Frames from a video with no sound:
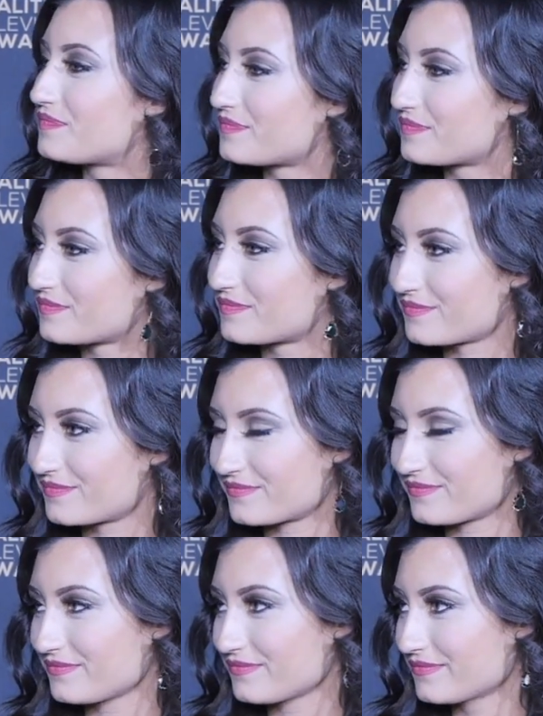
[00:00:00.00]

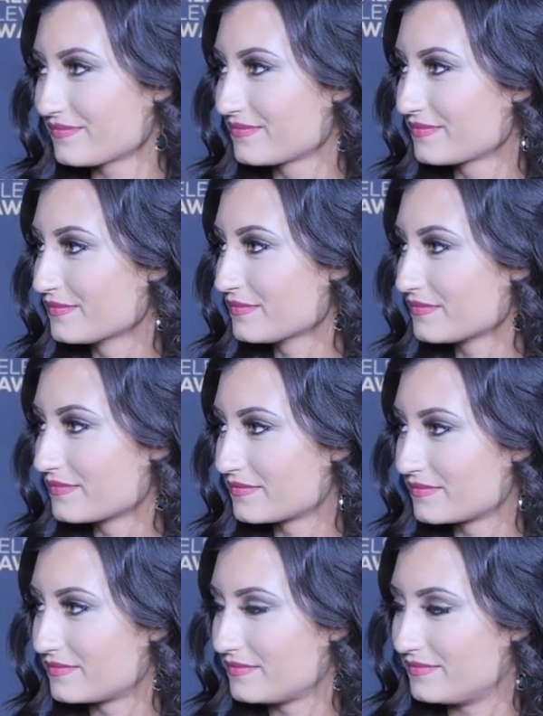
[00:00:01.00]

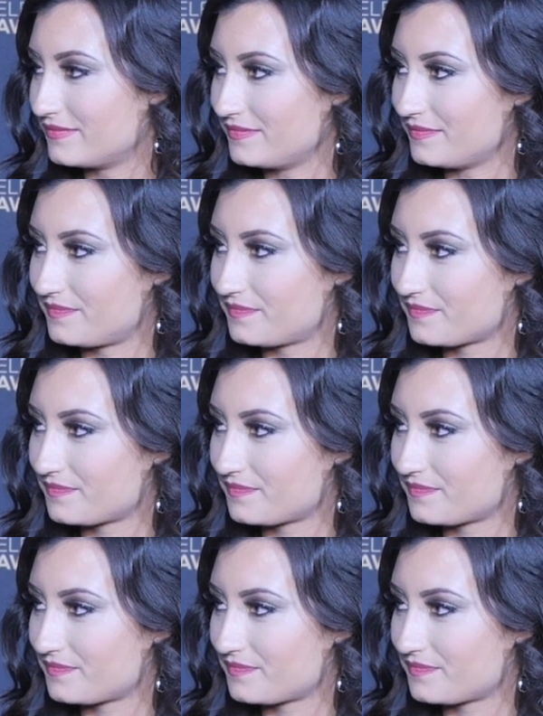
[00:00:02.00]
(silent)